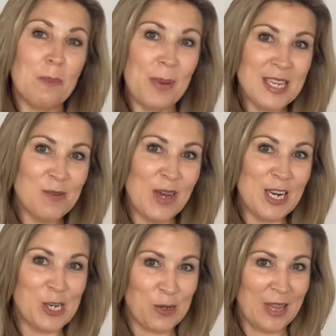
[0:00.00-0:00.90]
the best way
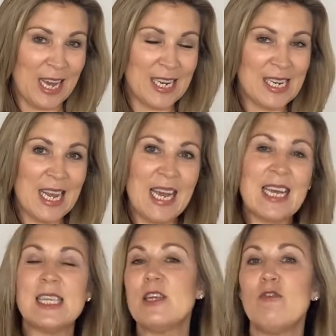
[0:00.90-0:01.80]
to do that
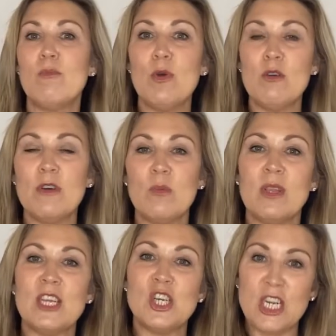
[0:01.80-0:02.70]
is to remove it
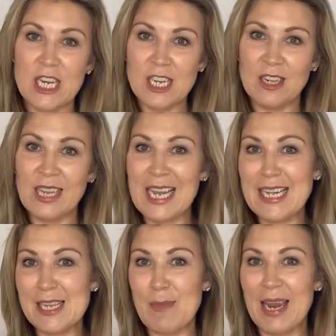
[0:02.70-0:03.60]
with a gentle
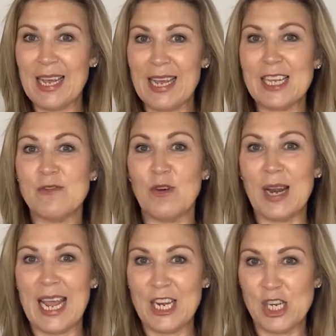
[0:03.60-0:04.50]
enzymatic
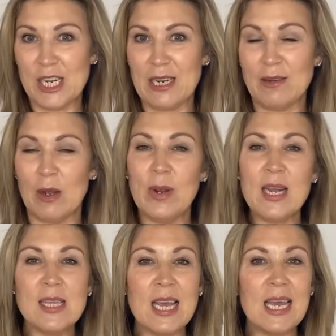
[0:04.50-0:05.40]
exfoliation. And when
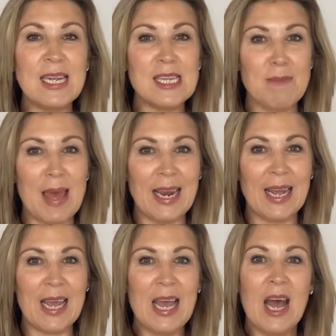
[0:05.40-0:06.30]
I say enzymatic,
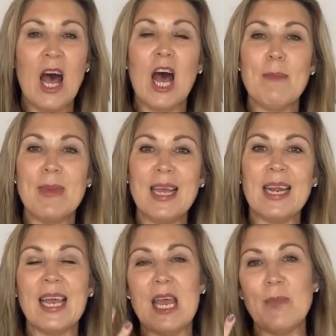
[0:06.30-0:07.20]
I mean
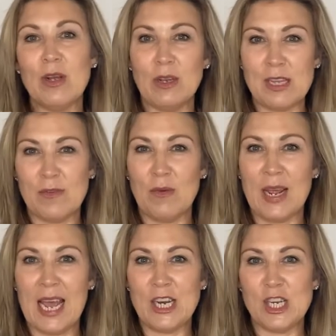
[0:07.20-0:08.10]
a chemical
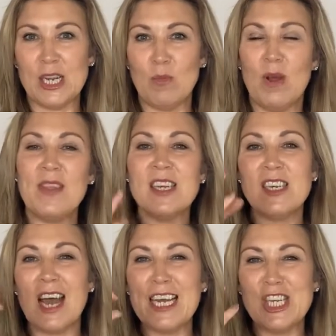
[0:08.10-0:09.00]
exfoliation, one that
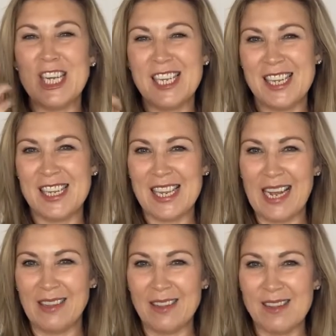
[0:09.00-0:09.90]
digests
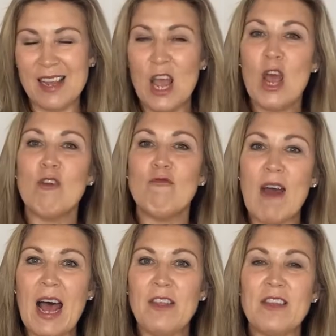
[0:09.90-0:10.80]
cells
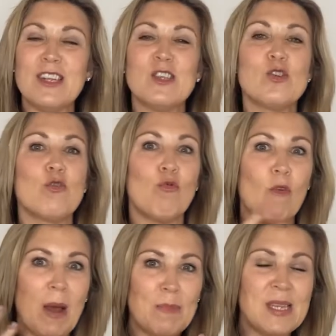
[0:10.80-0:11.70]
rather than
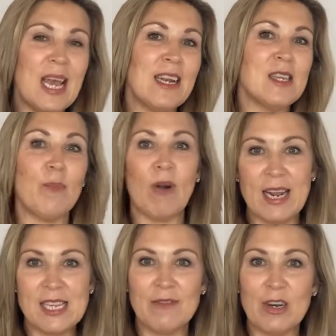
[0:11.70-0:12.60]
scrubs and is
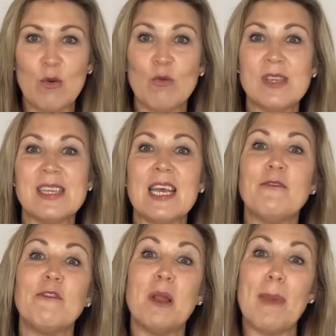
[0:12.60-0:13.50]
abrasive and causes
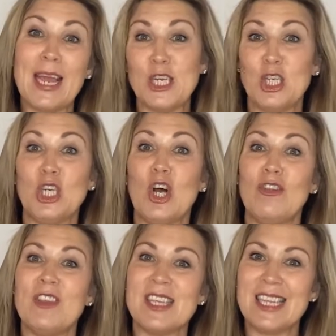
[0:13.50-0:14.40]
inflammation
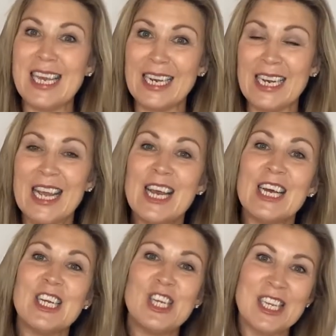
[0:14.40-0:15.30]
on the skin,
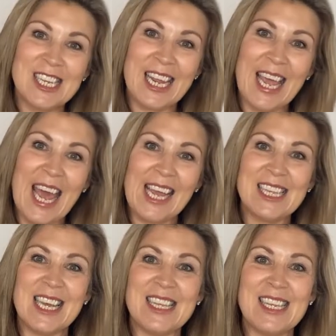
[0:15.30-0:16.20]
just in case
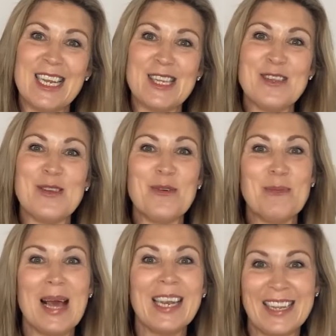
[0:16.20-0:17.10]
that sends your
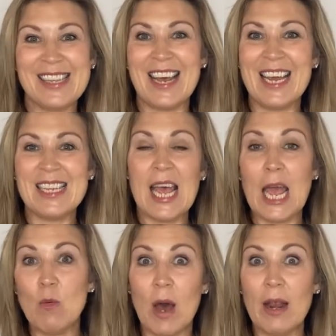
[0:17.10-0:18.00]
melanocytes
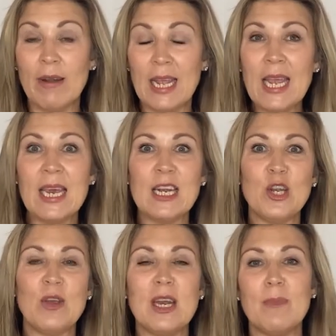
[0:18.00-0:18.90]
haywire again and
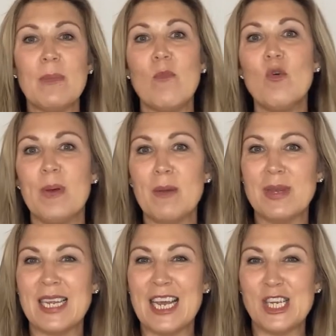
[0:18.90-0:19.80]
you get a bit more
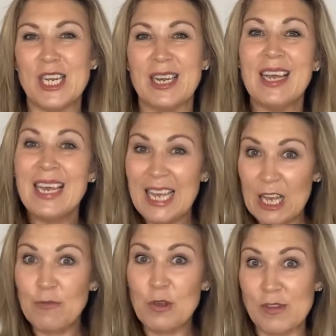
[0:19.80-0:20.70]
pigmentation
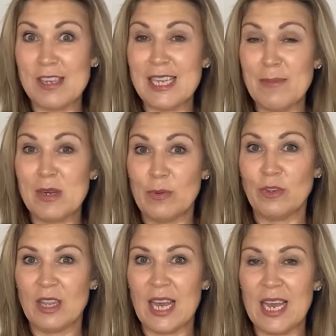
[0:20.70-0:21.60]
if you're susceptible
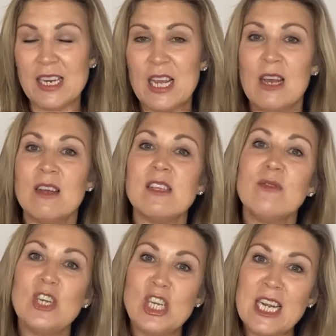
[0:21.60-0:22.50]
to that. So
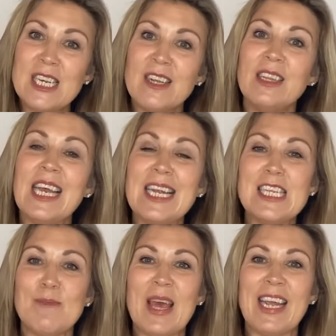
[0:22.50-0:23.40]
a gentle
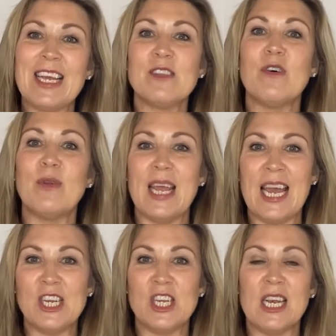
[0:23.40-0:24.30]
enzymatic
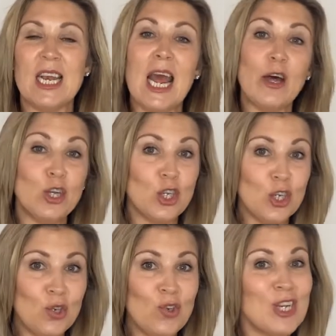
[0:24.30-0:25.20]
exfoliation, now
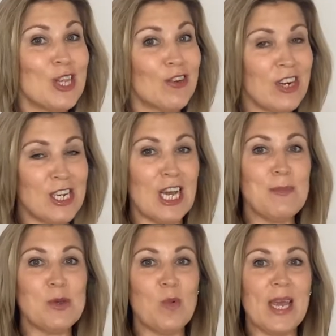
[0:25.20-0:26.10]
2 to 3
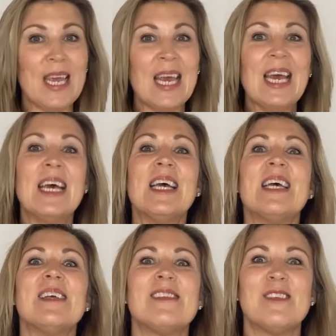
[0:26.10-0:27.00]
times a week,
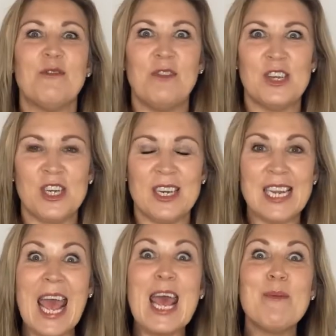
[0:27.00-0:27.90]
is sufficient,
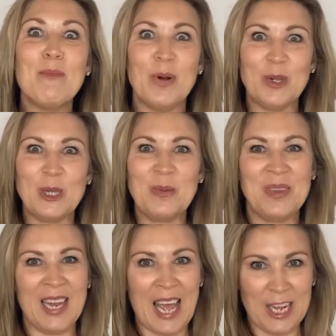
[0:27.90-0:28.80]
ample
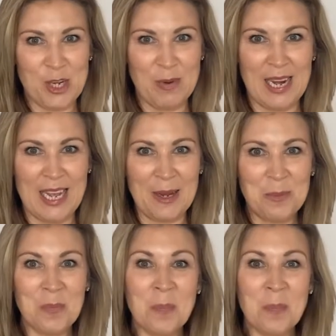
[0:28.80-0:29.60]
actually.